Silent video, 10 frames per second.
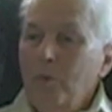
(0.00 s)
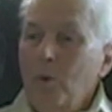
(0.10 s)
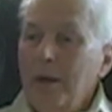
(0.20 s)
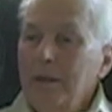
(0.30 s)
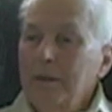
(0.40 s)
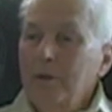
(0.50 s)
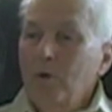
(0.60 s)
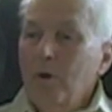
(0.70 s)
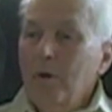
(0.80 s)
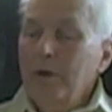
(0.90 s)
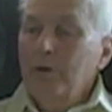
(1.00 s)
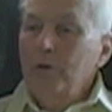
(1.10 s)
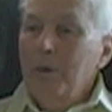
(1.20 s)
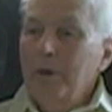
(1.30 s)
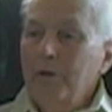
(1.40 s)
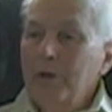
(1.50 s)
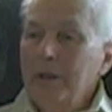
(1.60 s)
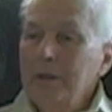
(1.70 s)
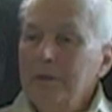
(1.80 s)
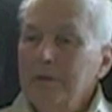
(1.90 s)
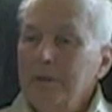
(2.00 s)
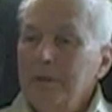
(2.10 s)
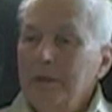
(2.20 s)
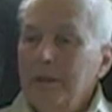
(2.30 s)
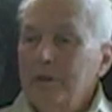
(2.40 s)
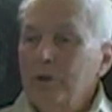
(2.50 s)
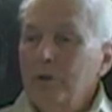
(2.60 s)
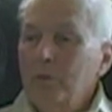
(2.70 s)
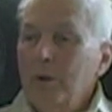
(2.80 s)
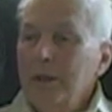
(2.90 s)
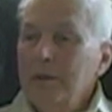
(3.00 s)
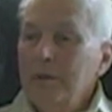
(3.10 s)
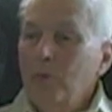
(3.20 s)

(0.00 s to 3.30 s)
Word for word: win and go on and do better things in certain ways,